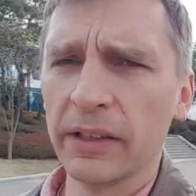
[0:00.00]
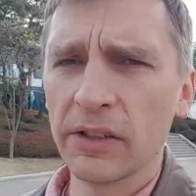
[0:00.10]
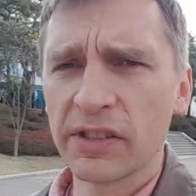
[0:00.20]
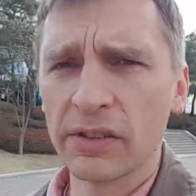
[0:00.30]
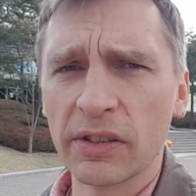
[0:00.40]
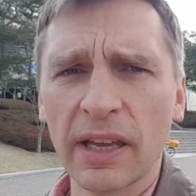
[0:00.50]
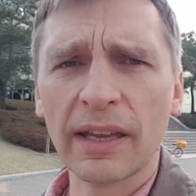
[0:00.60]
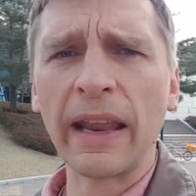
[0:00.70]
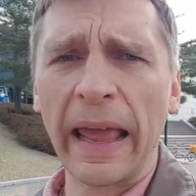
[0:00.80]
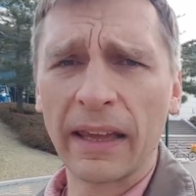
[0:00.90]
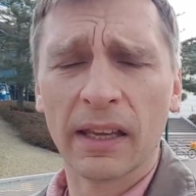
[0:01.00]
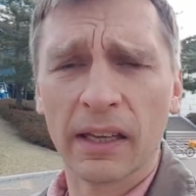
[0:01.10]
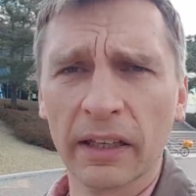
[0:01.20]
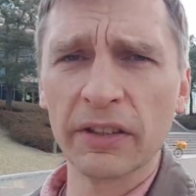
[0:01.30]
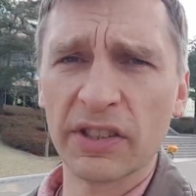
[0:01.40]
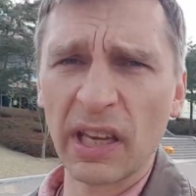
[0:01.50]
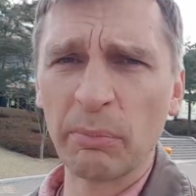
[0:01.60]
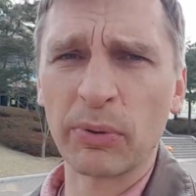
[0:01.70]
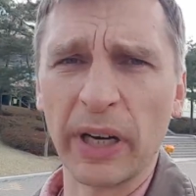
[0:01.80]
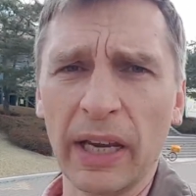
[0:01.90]
You take an egg and you
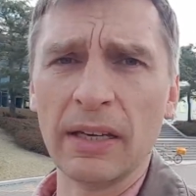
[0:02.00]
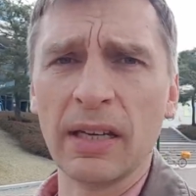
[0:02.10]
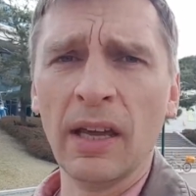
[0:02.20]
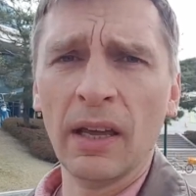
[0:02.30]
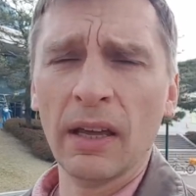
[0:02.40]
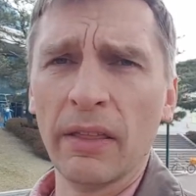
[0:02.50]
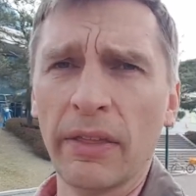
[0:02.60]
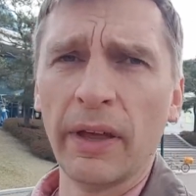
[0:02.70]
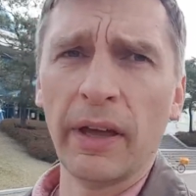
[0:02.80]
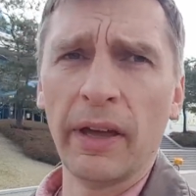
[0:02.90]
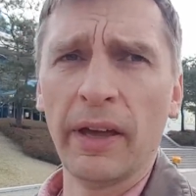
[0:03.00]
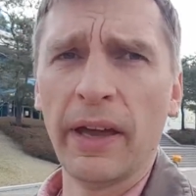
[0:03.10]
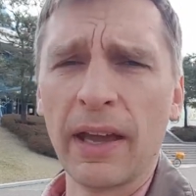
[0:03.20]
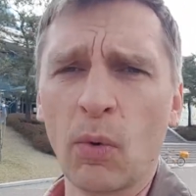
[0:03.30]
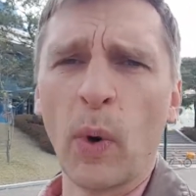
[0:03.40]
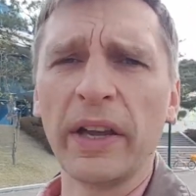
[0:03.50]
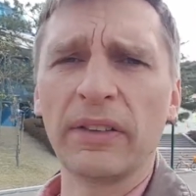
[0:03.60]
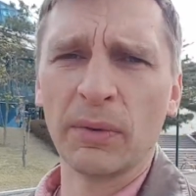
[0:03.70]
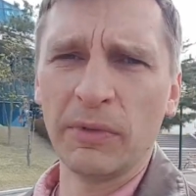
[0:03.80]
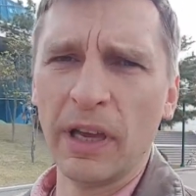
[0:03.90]
separate the egg white
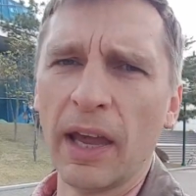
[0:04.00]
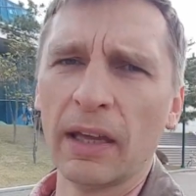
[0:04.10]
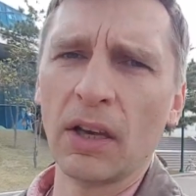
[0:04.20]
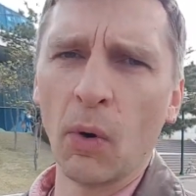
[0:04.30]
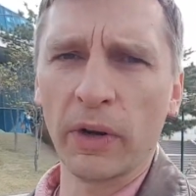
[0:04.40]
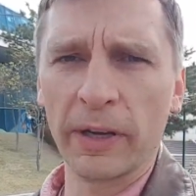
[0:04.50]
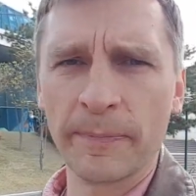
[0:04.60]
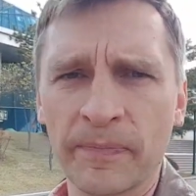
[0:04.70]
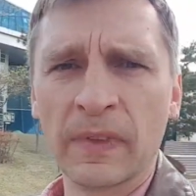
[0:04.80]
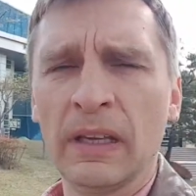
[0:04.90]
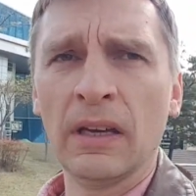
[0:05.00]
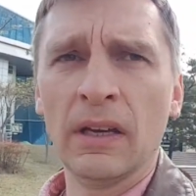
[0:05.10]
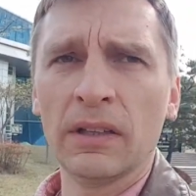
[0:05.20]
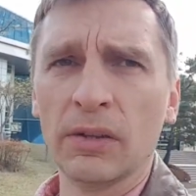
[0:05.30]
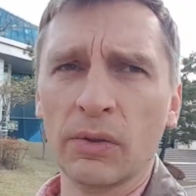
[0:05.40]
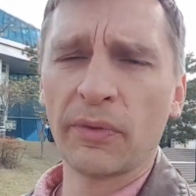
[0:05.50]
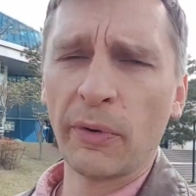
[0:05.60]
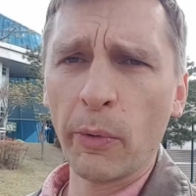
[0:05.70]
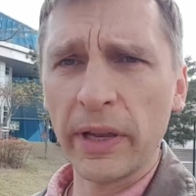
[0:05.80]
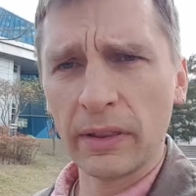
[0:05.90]
from the egg yolk. You
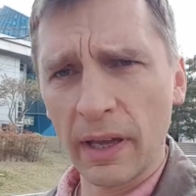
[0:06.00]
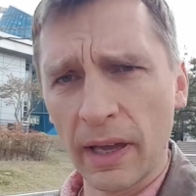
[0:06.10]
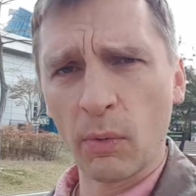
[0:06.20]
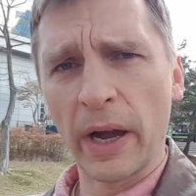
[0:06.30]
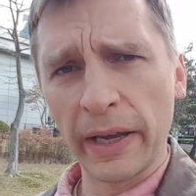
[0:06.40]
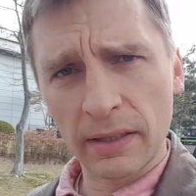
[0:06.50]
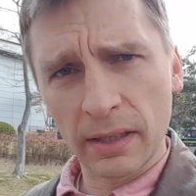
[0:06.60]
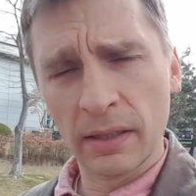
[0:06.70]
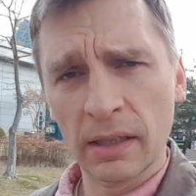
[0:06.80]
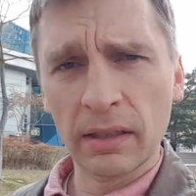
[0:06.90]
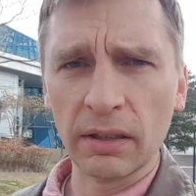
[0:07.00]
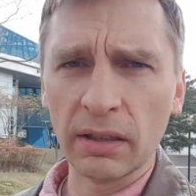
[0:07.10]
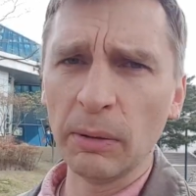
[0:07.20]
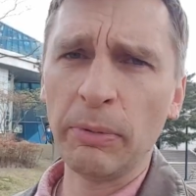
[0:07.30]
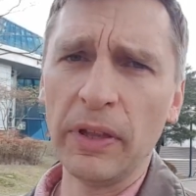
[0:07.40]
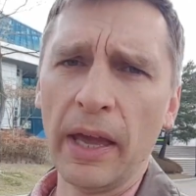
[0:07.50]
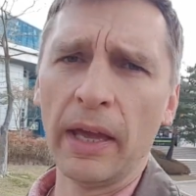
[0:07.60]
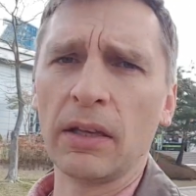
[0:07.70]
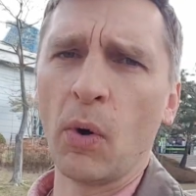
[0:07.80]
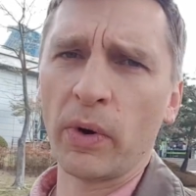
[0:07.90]
throw away the egg white. You keep the
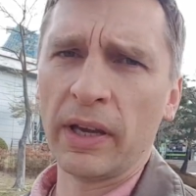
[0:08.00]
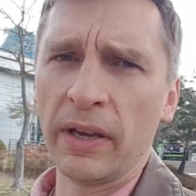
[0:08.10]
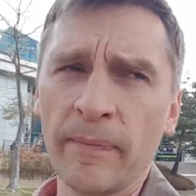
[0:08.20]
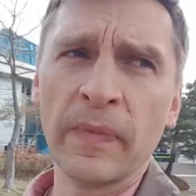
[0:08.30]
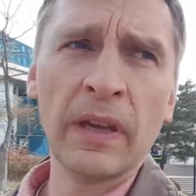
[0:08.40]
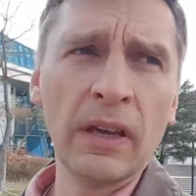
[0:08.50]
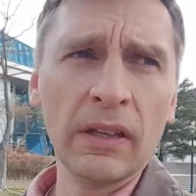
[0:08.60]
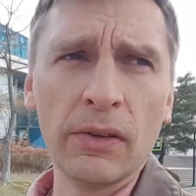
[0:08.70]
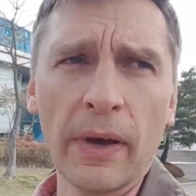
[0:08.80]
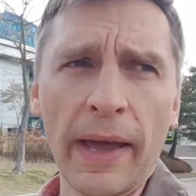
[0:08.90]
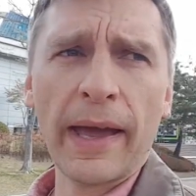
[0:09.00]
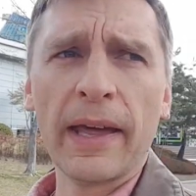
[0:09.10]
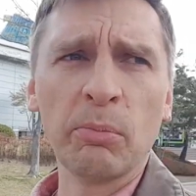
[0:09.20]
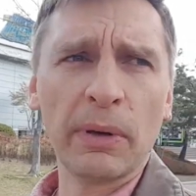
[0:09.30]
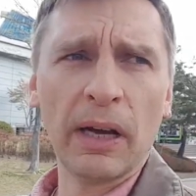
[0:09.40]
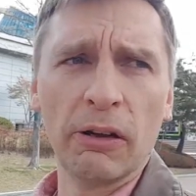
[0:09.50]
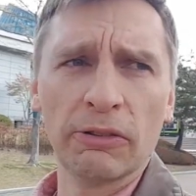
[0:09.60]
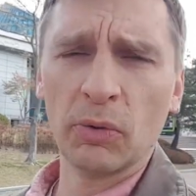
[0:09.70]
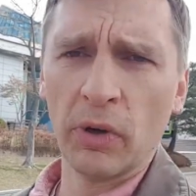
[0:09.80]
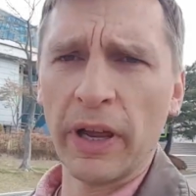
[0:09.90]
egg yolk. You add about,
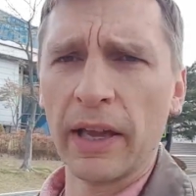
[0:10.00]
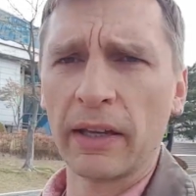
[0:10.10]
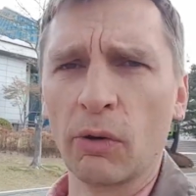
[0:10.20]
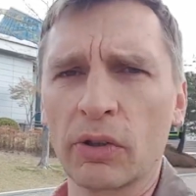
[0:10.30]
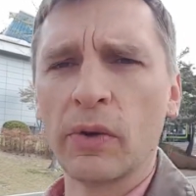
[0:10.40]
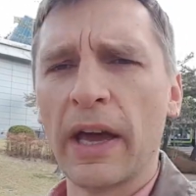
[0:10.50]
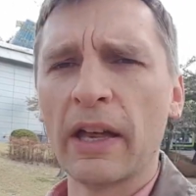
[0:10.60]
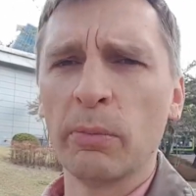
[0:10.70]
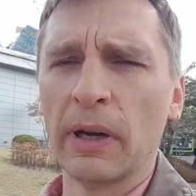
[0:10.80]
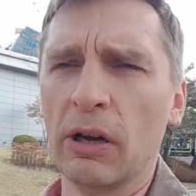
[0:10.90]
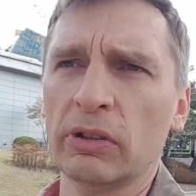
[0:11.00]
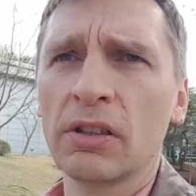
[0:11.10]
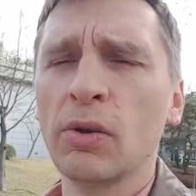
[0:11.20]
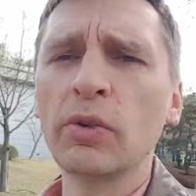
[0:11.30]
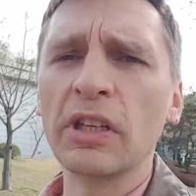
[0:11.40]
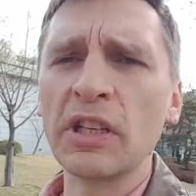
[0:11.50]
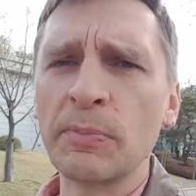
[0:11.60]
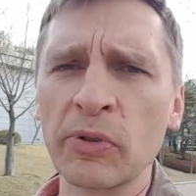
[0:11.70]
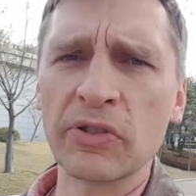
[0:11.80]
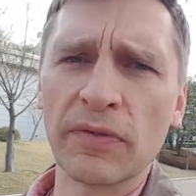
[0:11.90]
to one egg yolk, you add about 2
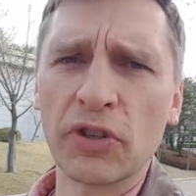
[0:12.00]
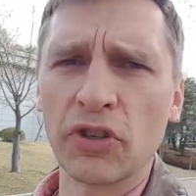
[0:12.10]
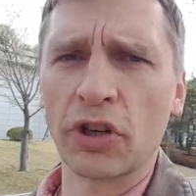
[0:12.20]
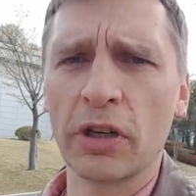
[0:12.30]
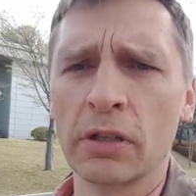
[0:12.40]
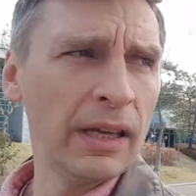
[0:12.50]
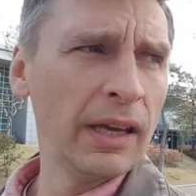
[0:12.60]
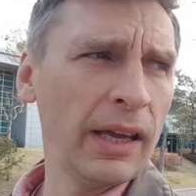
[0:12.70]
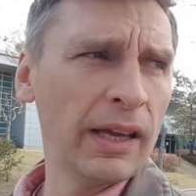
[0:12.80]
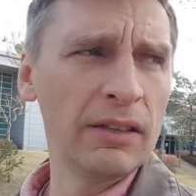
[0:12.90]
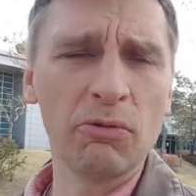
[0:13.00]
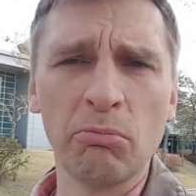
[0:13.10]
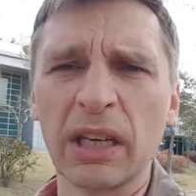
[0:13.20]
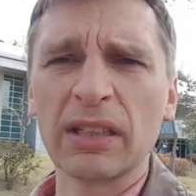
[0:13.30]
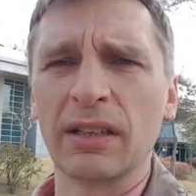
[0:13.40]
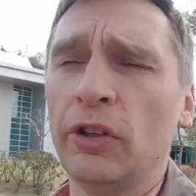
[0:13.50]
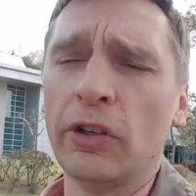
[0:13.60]
teaspoons of sugar and you mix it.